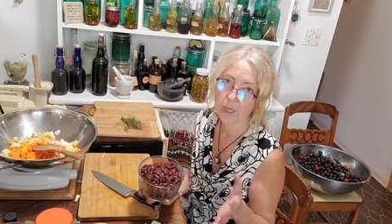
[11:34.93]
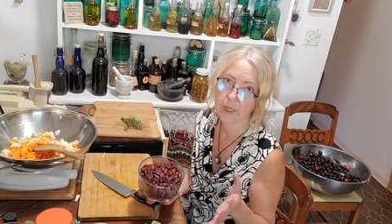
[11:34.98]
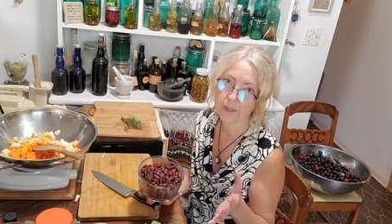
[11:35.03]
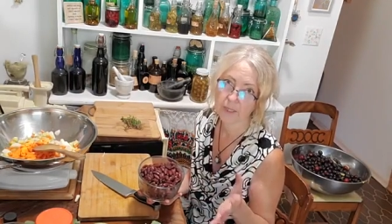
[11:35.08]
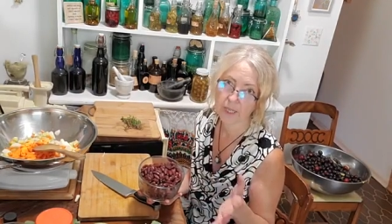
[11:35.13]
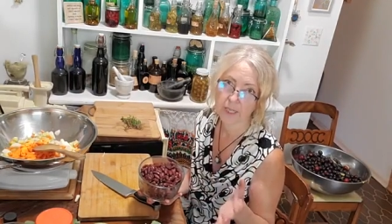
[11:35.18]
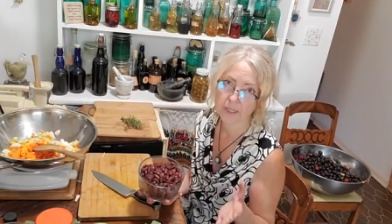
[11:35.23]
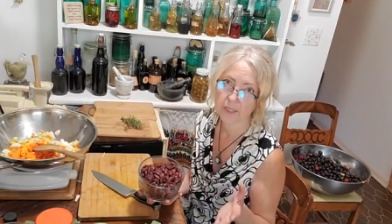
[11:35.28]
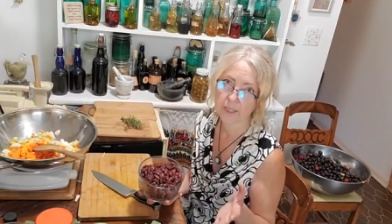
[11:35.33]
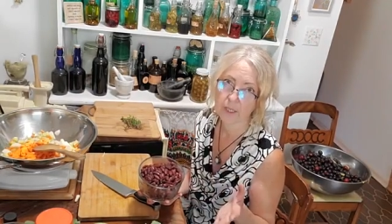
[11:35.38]

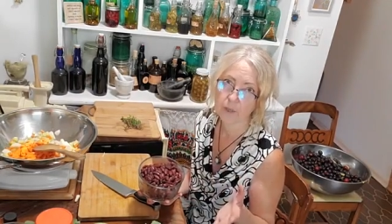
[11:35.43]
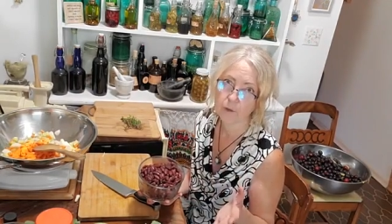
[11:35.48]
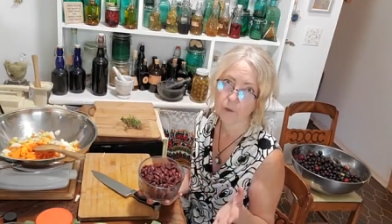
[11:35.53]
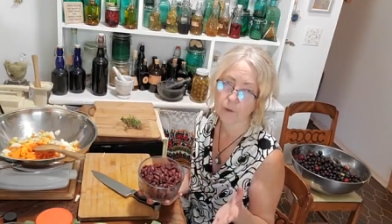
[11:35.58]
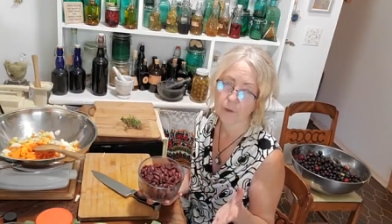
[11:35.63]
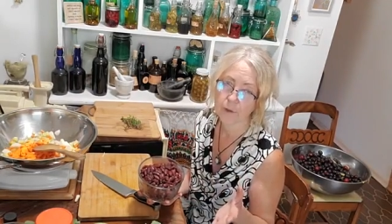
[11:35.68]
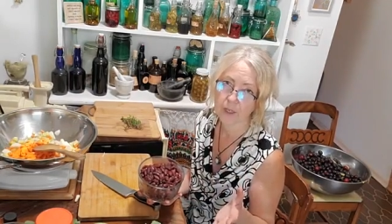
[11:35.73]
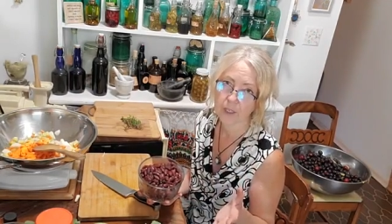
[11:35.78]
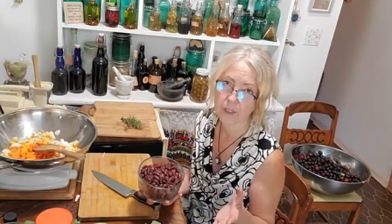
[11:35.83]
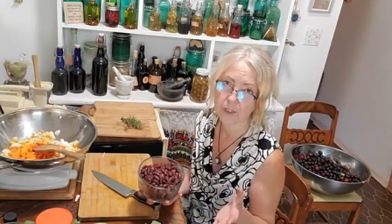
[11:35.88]
that's another
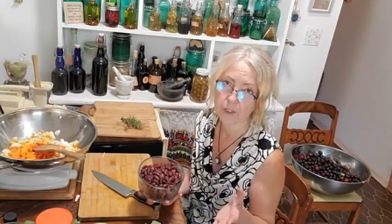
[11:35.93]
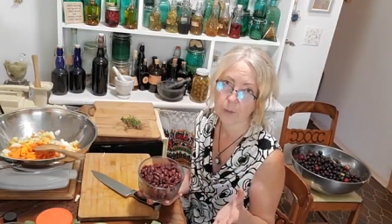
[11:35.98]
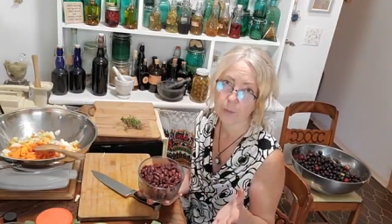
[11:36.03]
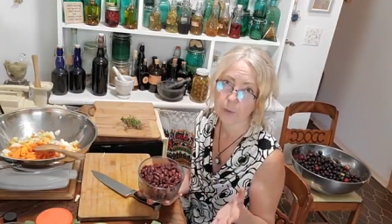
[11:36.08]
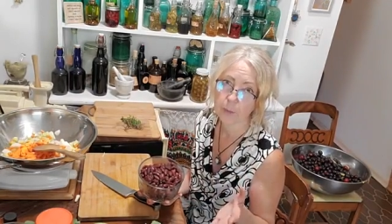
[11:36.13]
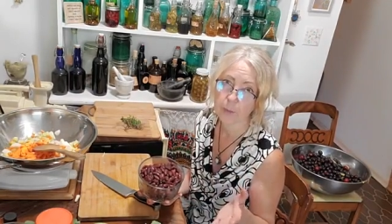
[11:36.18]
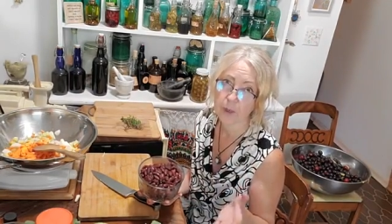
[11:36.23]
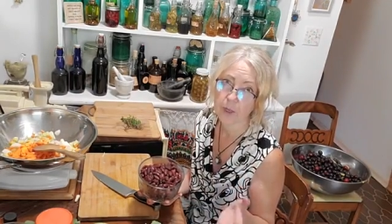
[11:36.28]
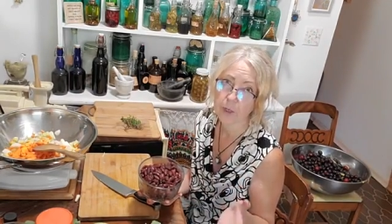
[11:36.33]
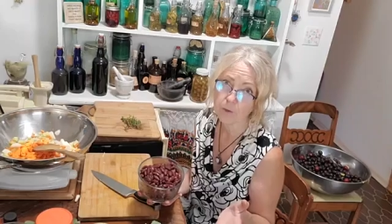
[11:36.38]
thing to
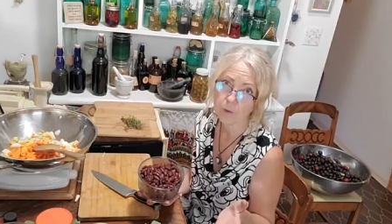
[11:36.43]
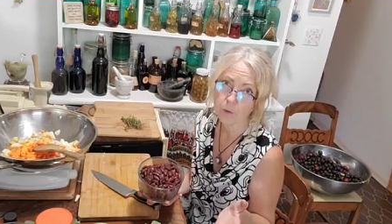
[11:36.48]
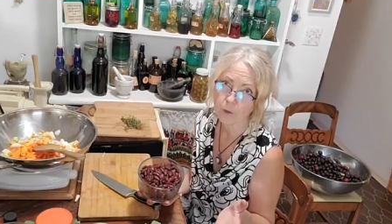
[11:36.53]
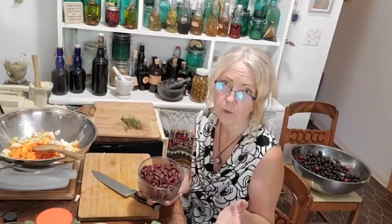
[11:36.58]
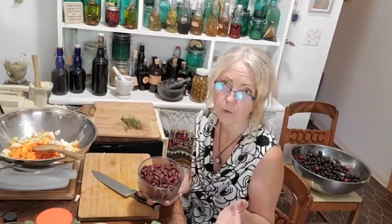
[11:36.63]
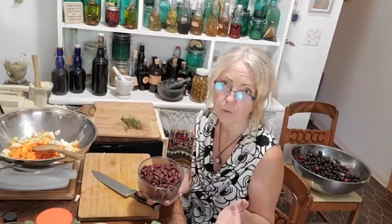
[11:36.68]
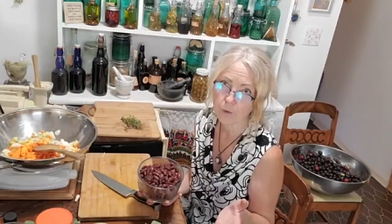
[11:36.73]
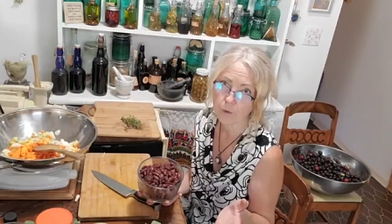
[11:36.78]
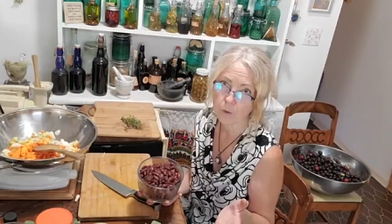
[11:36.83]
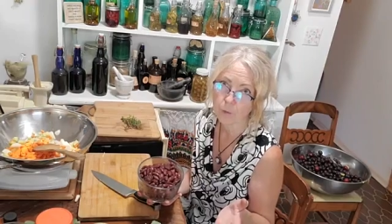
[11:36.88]
prepare for
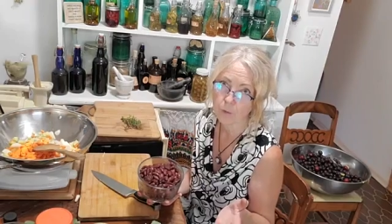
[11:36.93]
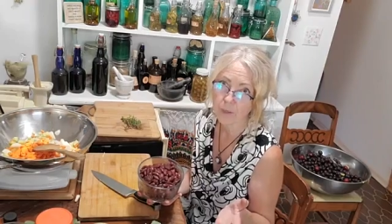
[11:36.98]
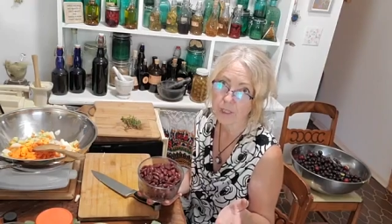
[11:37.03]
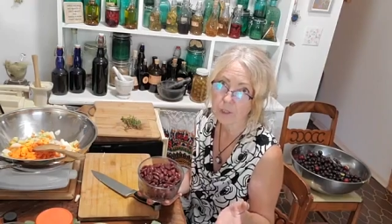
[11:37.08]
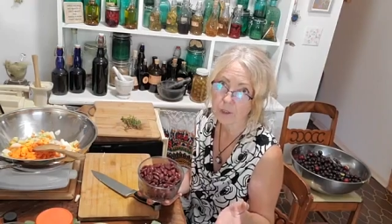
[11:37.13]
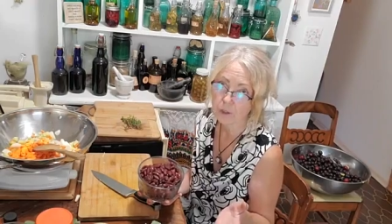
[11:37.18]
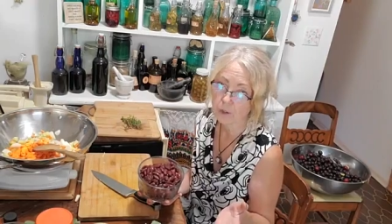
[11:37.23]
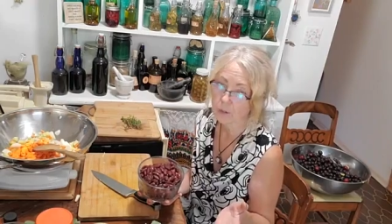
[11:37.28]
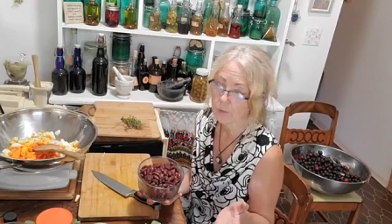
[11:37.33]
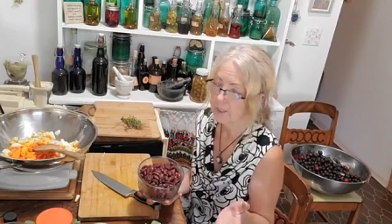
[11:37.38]
the
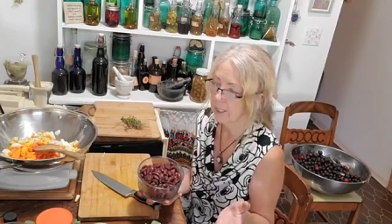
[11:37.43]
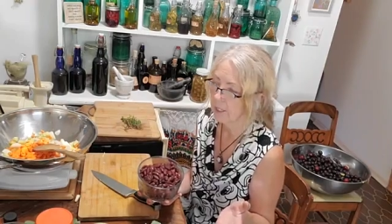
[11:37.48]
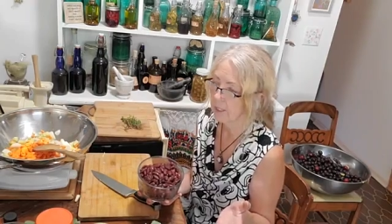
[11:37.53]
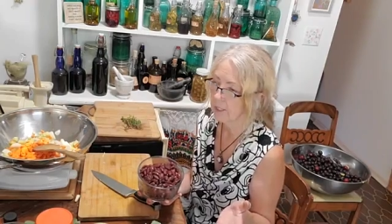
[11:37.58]
winter, right?